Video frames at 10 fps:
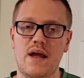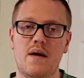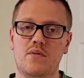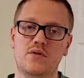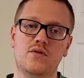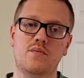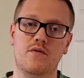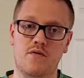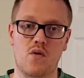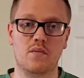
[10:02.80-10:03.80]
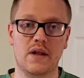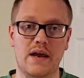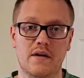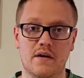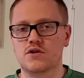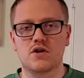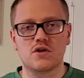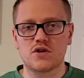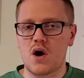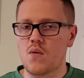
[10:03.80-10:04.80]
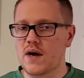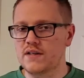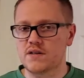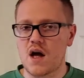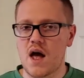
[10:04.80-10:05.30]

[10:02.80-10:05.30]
able to perform later. So there's always